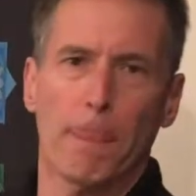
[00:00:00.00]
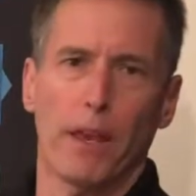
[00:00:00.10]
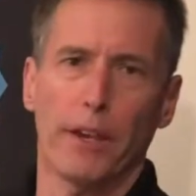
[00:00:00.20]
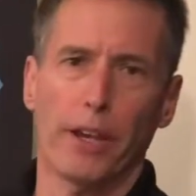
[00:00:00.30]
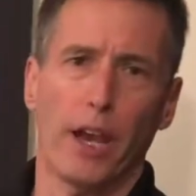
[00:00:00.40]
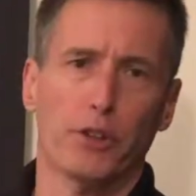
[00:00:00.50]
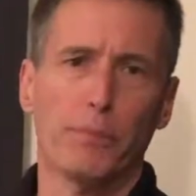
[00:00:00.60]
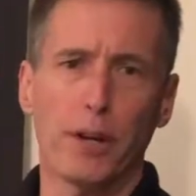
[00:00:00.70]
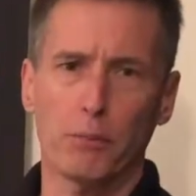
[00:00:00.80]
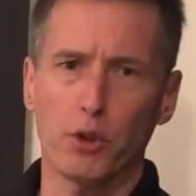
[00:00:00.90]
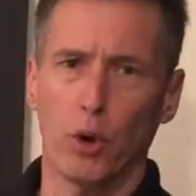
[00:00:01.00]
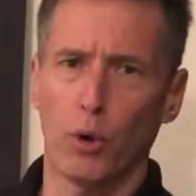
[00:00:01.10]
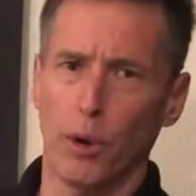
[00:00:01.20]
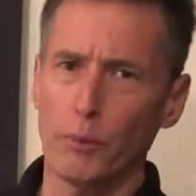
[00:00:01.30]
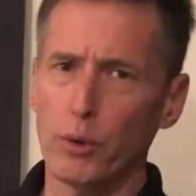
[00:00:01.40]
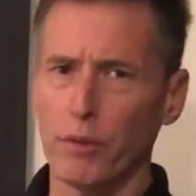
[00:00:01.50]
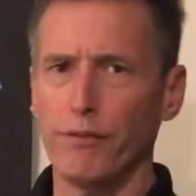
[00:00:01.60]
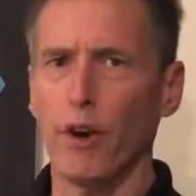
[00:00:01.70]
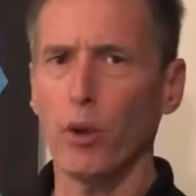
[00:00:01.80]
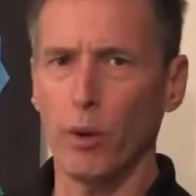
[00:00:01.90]
Hey guys, my name is Noel. I'm doing a
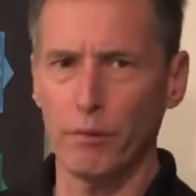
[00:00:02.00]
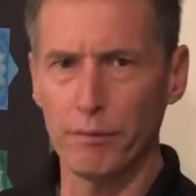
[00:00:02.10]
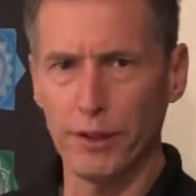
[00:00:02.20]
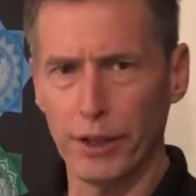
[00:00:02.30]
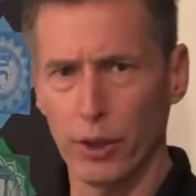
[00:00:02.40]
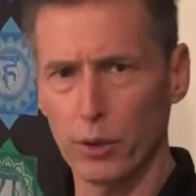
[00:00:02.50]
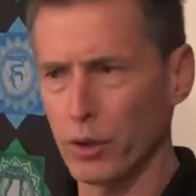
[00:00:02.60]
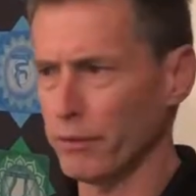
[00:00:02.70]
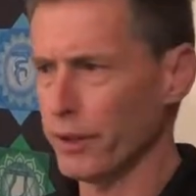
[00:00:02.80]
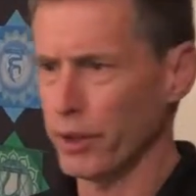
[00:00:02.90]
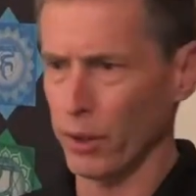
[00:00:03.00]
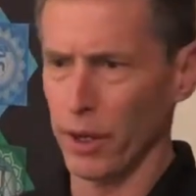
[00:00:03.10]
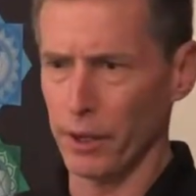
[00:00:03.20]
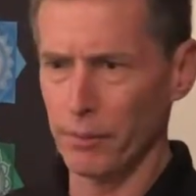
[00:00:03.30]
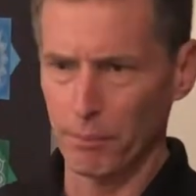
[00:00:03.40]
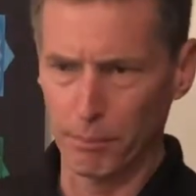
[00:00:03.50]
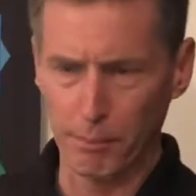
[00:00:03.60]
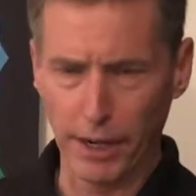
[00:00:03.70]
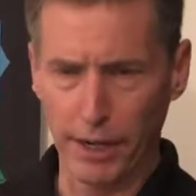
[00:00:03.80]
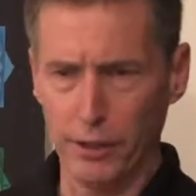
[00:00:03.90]
follow-up video to a video I
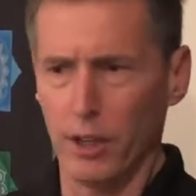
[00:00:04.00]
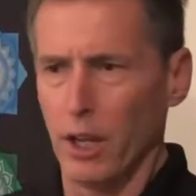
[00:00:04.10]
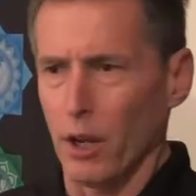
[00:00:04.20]
made